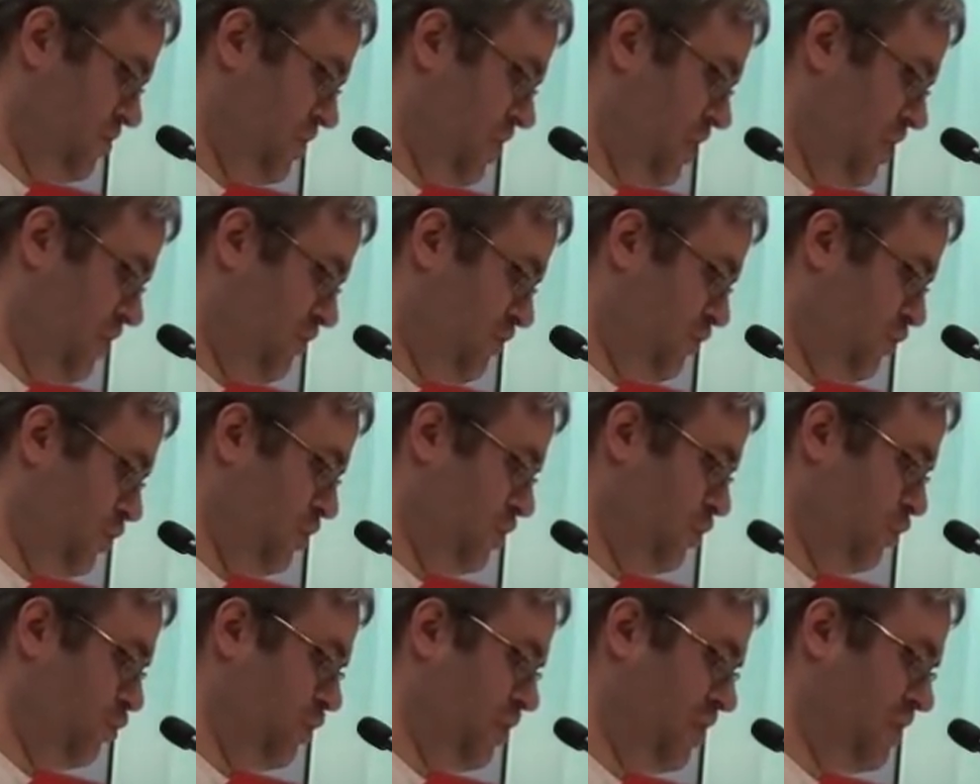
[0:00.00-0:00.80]

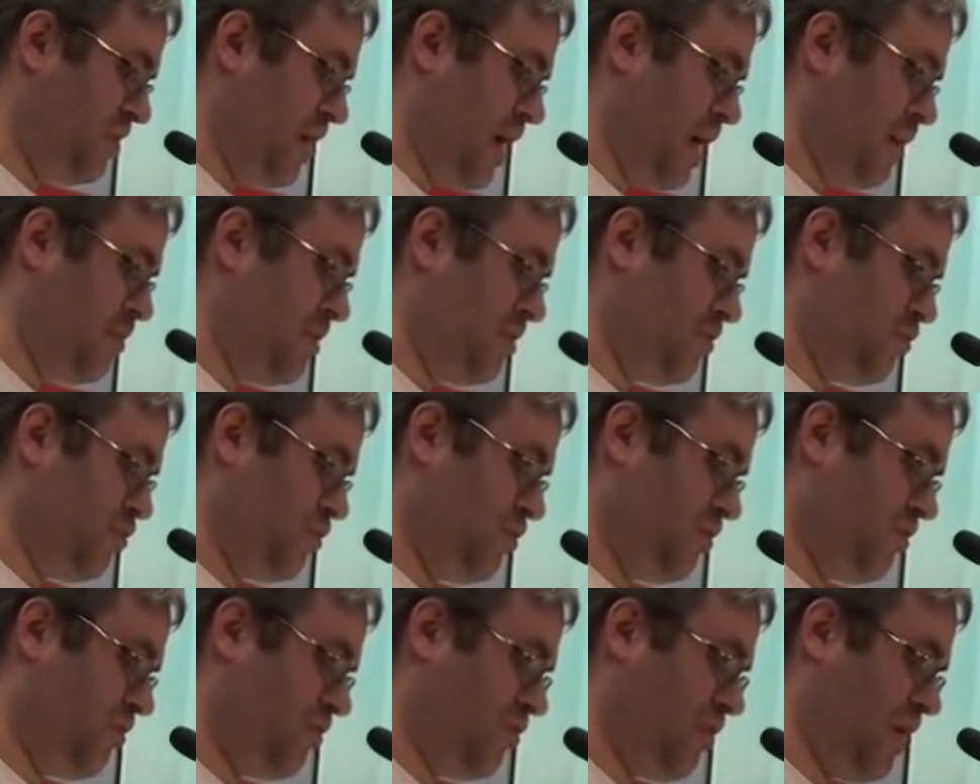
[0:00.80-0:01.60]
Therefore, the
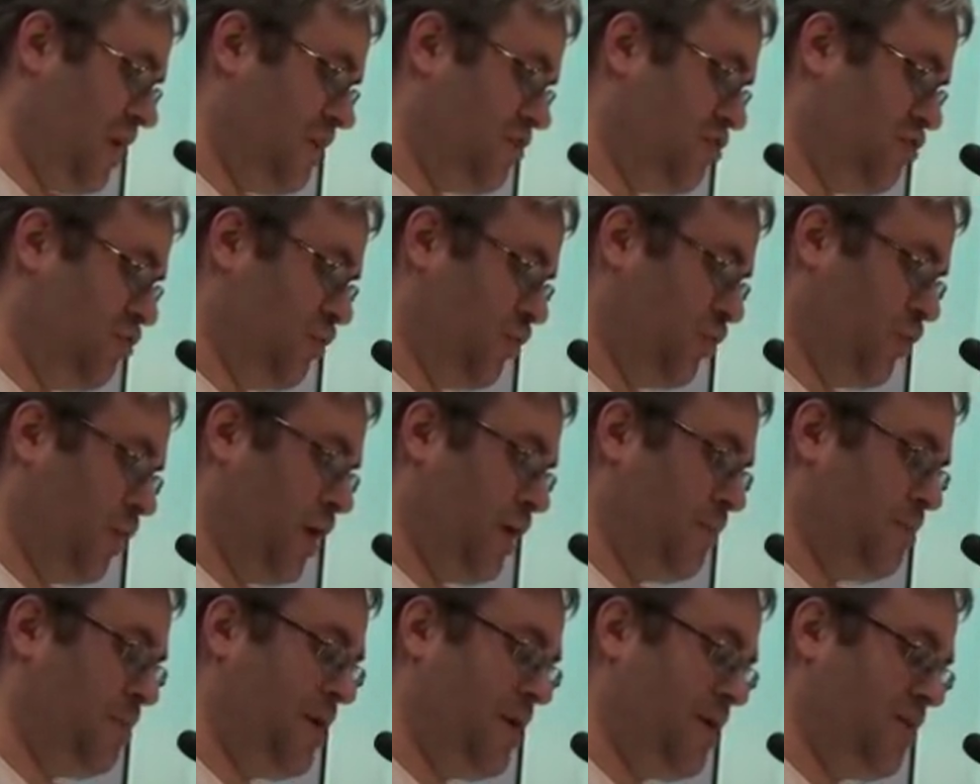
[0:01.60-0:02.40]
realignment strategy
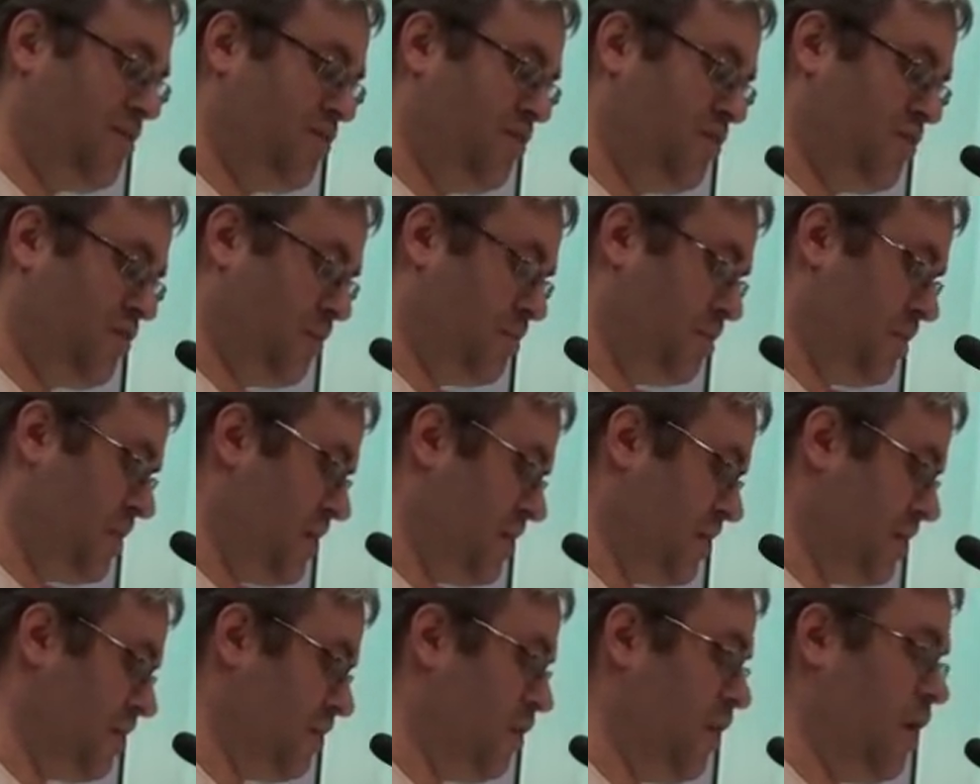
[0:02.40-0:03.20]
required patience and
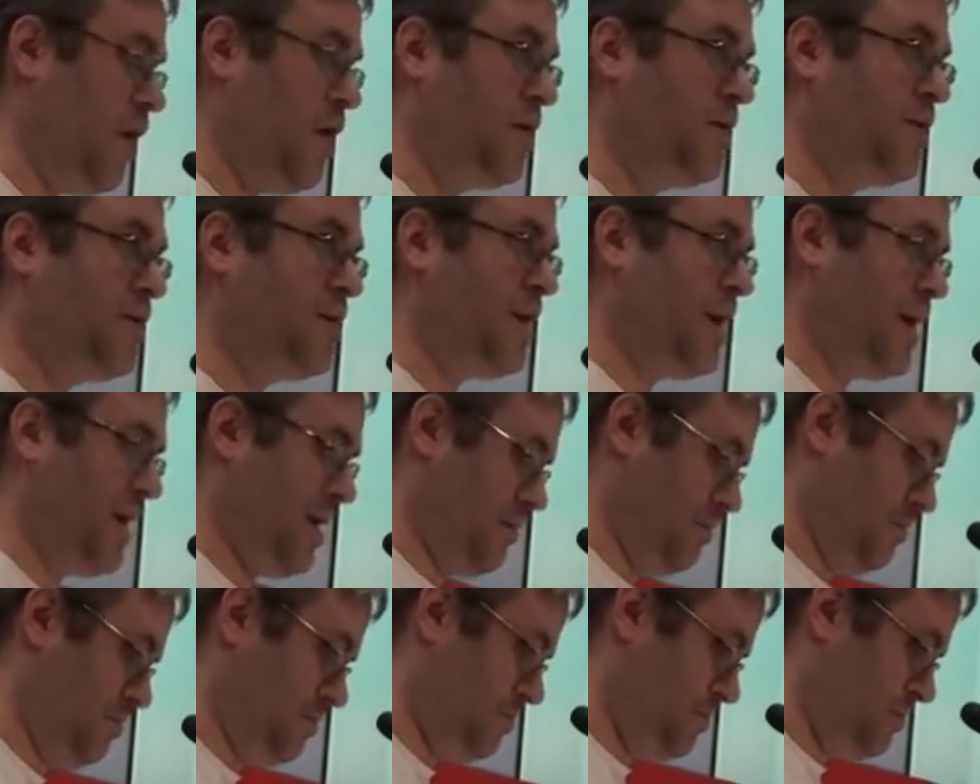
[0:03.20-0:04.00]
playing a long
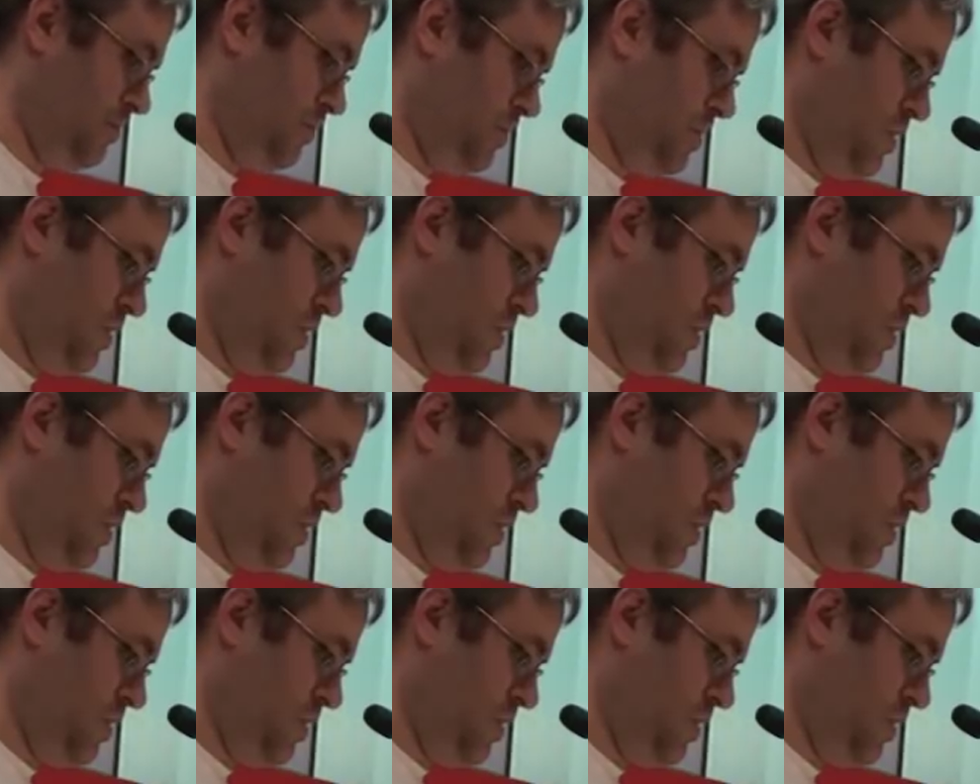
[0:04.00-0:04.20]
game.